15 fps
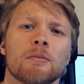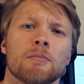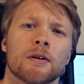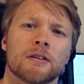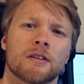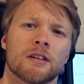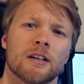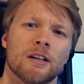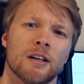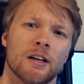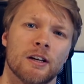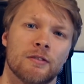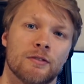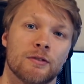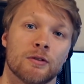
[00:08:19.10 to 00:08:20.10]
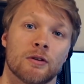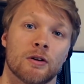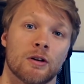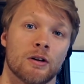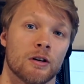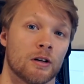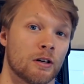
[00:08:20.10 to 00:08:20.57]
but if
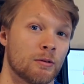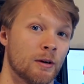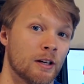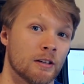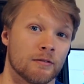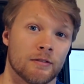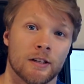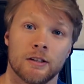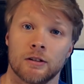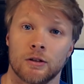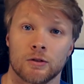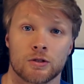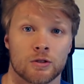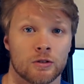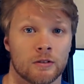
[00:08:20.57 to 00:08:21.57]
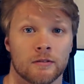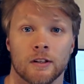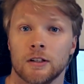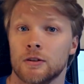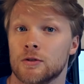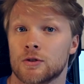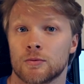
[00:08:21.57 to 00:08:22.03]
you're creating videos, shooting
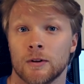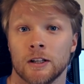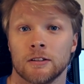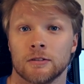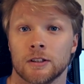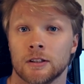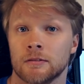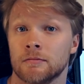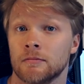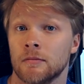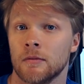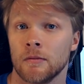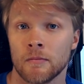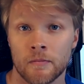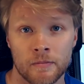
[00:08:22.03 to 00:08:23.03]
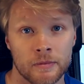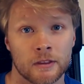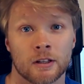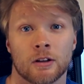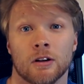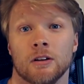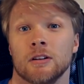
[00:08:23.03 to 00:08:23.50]
videos, rendering,
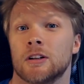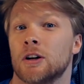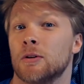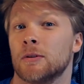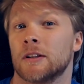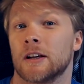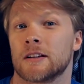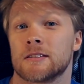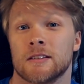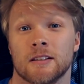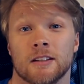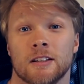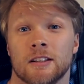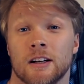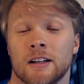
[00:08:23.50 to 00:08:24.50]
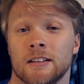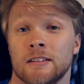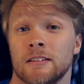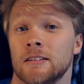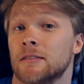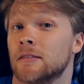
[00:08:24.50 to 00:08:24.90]
go with X99.